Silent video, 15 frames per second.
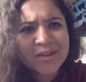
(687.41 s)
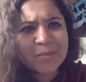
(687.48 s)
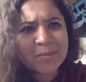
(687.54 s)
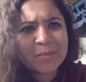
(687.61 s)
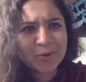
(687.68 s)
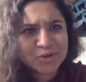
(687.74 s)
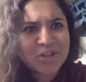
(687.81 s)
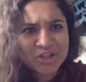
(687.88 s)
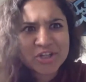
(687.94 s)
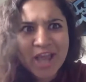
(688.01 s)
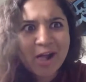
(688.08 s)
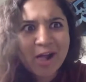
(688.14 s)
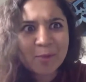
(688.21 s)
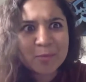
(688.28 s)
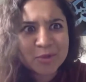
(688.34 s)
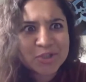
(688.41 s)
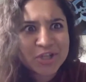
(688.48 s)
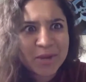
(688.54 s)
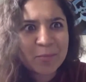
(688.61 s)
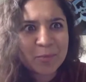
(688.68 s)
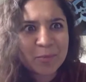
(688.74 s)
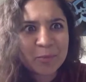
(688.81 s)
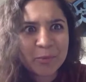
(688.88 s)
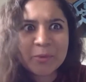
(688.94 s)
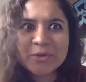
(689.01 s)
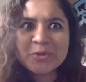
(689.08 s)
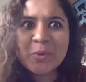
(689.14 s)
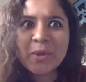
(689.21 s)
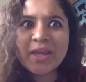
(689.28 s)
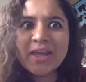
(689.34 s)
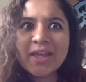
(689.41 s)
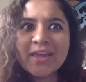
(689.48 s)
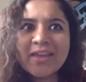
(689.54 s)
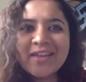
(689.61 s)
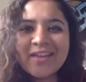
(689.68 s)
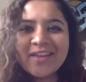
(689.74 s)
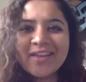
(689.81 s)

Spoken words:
because she actually helped shape what we were doing.